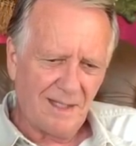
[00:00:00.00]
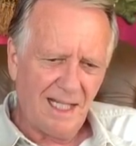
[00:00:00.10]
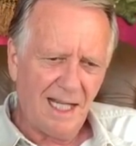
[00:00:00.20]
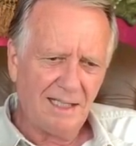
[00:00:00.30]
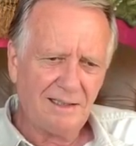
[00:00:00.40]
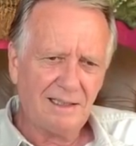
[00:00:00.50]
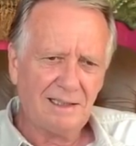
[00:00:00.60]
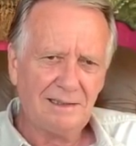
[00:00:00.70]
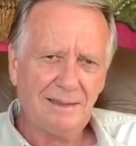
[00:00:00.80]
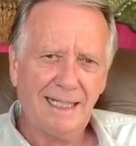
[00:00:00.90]
And
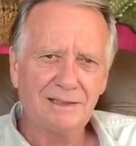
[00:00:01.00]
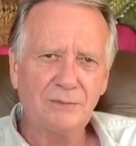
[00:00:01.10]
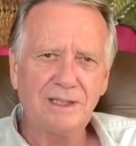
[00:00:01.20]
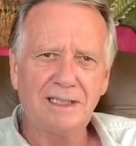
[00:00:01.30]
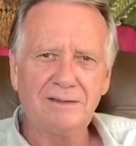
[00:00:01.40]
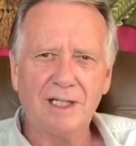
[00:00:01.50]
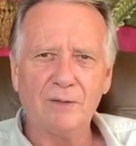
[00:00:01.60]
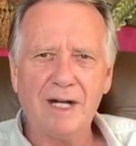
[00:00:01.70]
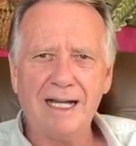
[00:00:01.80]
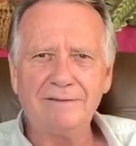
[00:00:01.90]
uh, as we
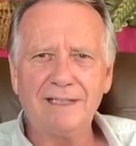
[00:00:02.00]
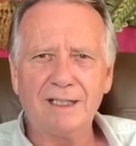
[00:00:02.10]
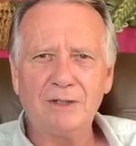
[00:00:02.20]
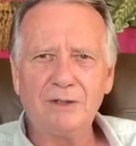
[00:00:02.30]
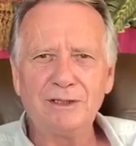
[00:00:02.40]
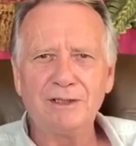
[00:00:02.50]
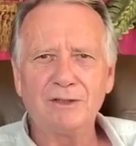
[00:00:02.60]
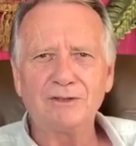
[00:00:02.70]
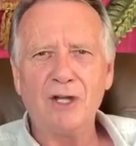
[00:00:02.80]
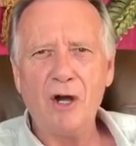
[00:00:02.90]
arrived at
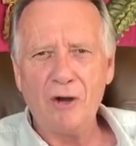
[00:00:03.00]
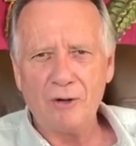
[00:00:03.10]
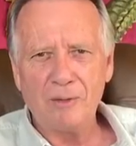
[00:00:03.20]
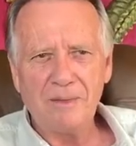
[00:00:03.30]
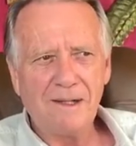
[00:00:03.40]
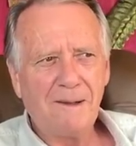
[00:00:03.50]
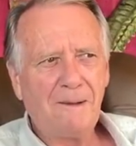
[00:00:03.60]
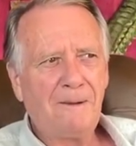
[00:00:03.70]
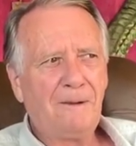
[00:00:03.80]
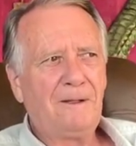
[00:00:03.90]
Julio's home
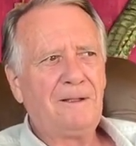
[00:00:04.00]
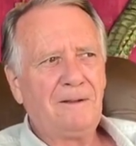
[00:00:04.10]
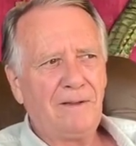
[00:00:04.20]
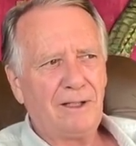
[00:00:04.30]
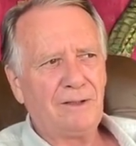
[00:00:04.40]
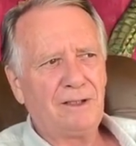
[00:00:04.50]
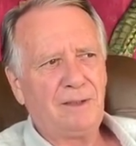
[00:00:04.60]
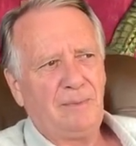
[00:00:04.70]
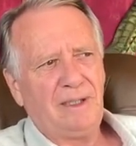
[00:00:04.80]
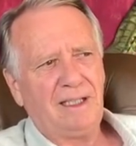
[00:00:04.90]
there in
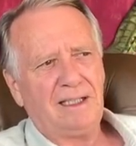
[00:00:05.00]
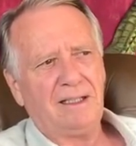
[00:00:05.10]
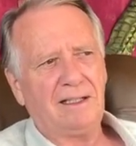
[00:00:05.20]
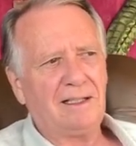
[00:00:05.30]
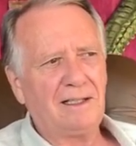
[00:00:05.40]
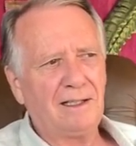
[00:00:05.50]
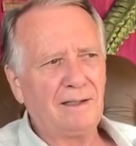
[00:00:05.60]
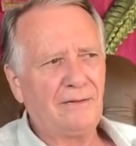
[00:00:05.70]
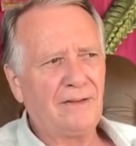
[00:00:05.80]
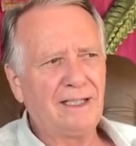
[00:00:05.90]
Tepic,
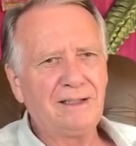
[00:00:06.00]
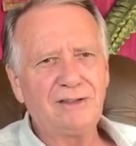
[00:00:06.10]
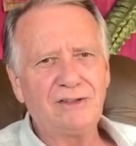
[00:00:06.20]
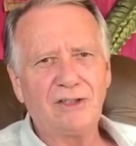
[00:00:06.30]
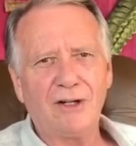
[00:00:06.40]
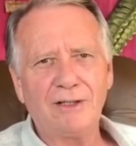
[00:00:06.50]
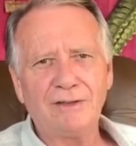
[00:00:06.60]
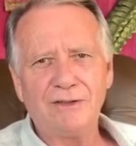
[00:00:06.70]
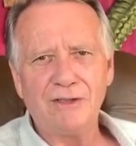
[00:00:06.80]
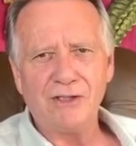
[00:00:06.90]
uh, things
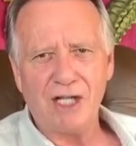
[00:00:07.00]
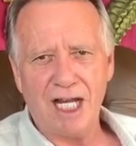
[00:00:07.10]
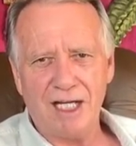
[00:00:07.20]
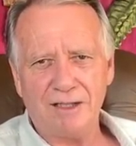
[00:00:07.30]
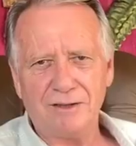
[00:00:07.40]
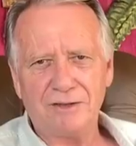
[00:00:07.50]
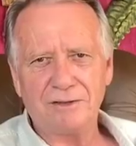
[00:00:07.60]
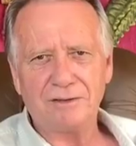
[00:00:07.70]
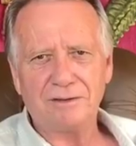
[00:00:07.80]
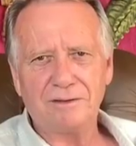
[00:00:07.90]
started to
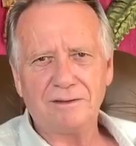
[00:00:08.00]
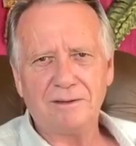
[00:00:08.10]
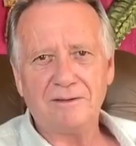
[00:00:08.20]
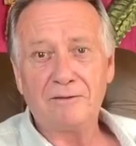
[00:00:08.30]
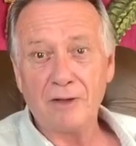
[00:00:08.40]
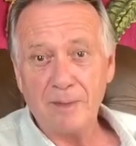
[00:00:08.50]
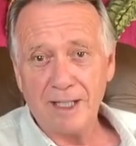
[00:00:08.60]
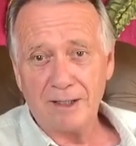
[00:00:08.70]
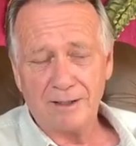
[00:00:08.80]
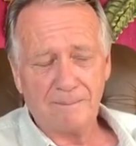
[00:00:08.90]
change for the
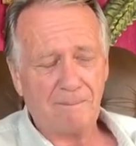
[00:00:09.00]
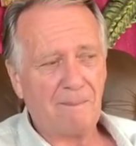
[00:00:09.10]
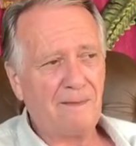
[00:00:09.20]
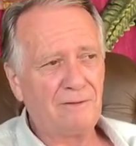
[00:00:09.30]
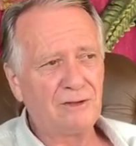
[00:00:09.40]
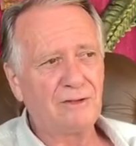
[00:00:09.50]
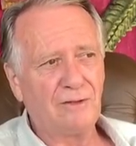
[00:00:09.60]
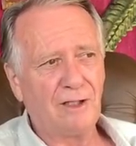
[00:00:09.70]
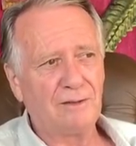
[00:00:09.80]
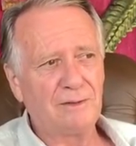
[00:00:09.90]
better. First of
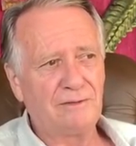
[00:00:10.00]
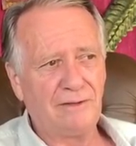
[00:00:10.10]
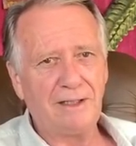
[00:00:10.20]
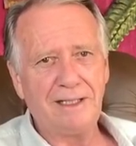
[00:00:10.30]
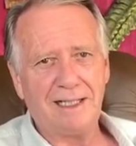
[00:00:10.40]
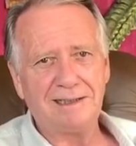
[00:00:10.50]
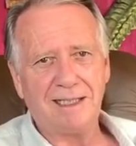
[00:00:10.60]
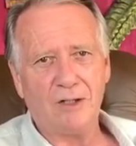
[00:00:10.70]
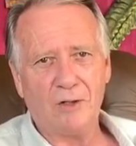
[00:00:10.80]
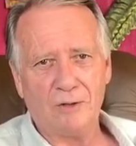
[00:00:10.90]
all, it was a very nice
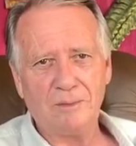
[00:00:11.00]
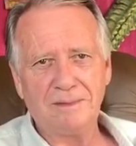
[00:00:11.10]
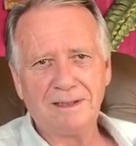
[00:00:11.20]
home.